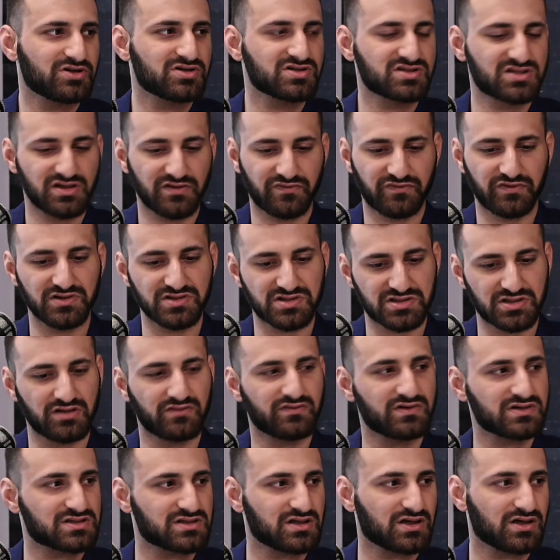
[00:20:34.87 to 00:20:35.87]
there's different
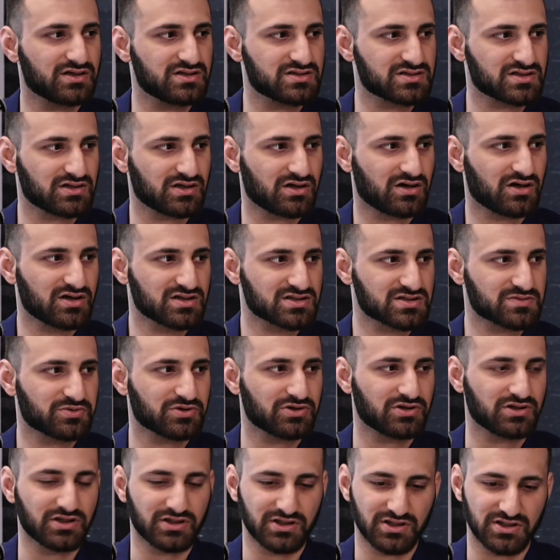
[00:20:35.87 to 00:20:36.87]
service lines in a
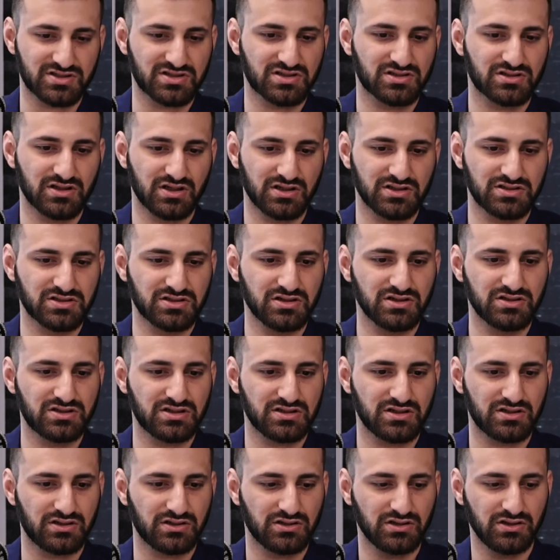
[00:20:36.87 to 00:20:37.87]
hospital, and it's good
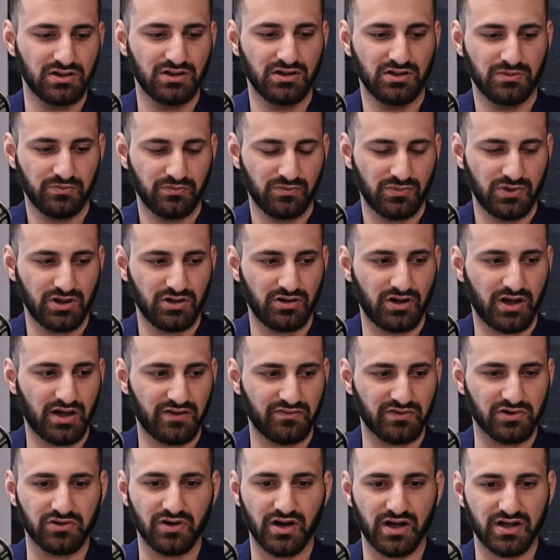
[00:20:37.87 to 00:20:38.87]
to,
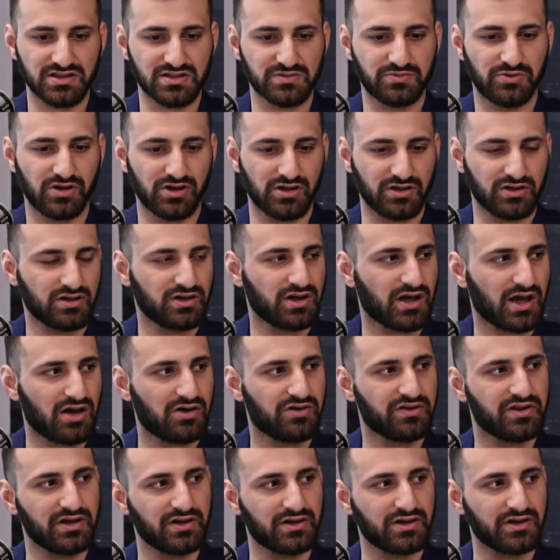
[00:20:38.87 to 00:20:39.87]
have a grasp on
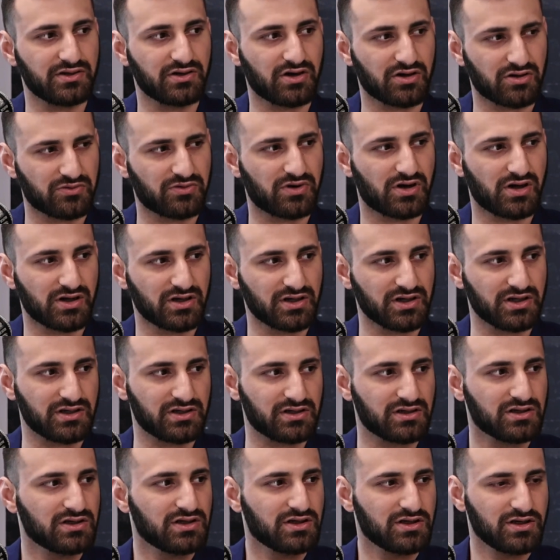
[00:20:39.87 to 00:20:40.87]
how they are run,
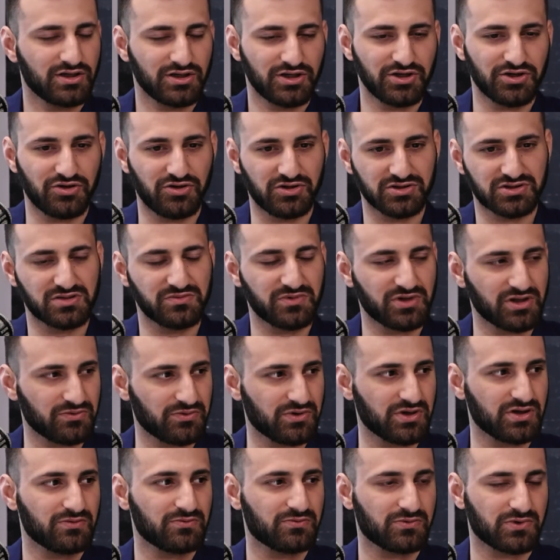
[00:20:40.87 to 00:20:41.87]
and ultimately
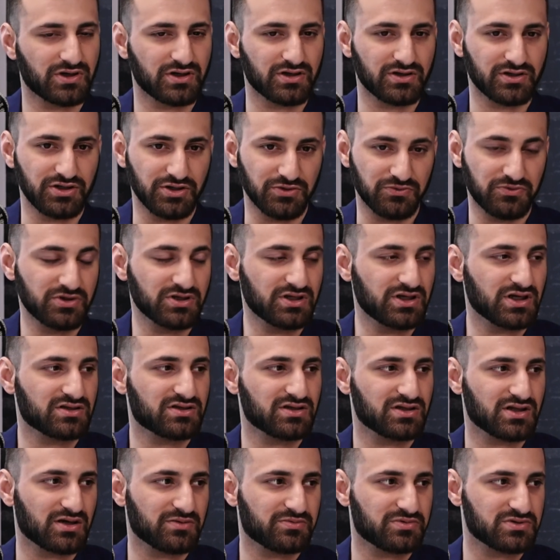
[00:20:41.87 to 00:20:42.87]
when you would get
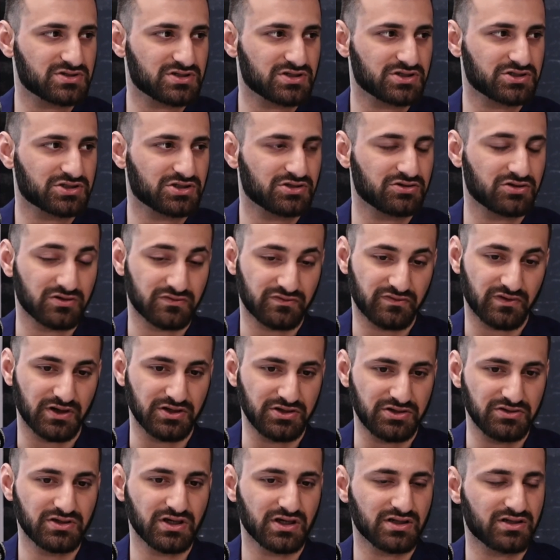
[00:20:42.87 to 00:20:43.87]
to that position, or if I
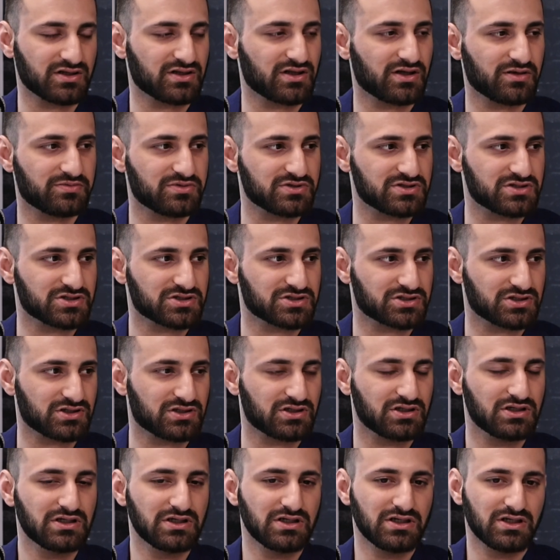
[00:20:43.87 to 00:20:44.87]
do get to that
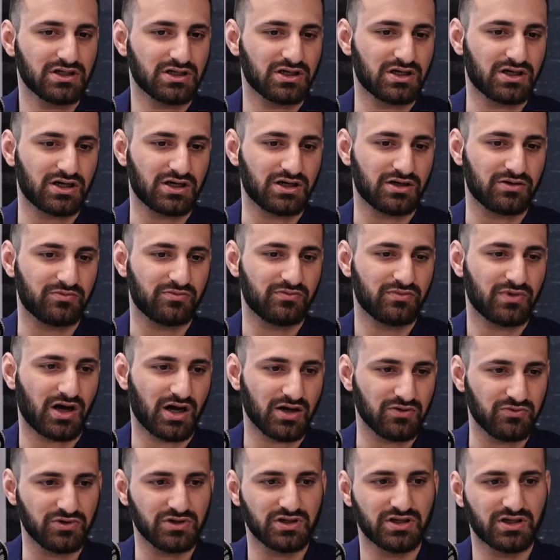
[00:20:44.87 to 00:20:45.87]
position,
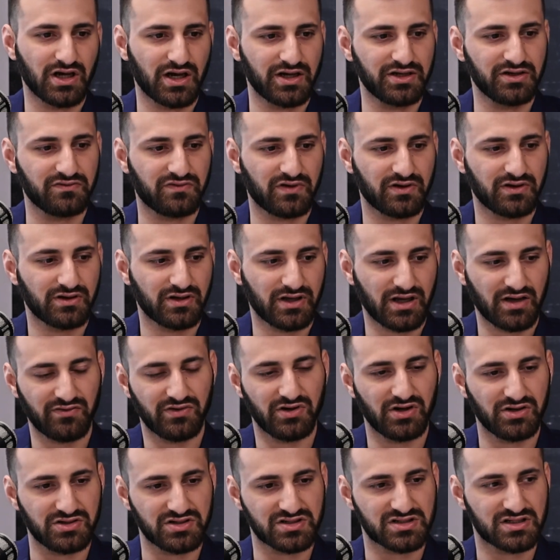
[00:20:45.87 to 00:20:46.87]
I would kind of have
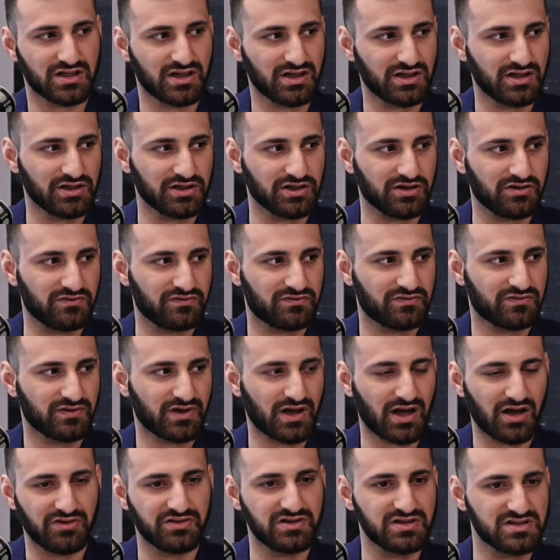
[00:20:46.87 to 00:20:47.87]
an understanding of
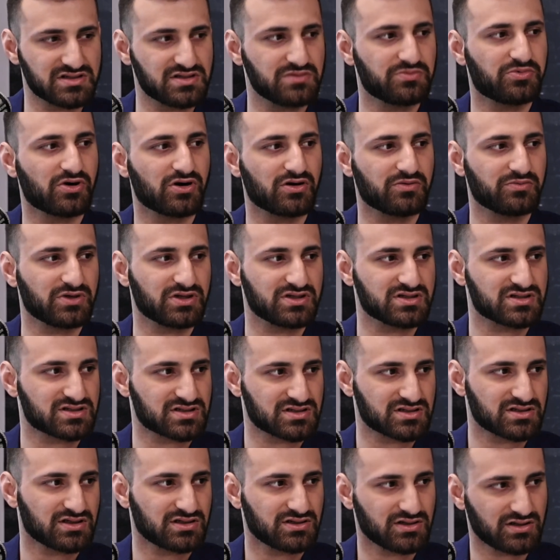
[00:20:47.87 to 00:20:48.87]
how these
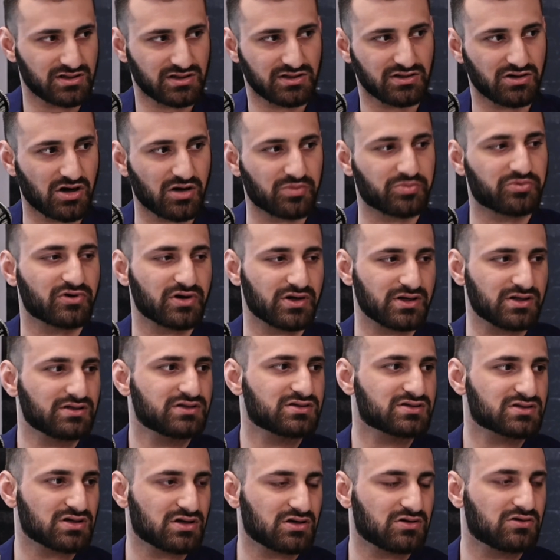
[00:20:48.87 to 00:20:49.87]
departments operate.
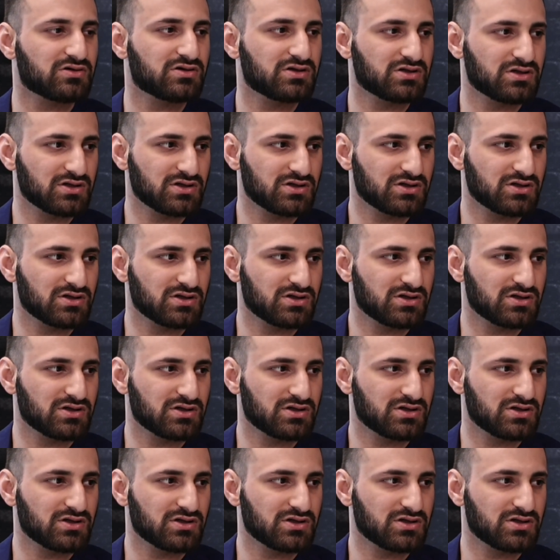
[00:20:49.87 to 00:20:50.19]
So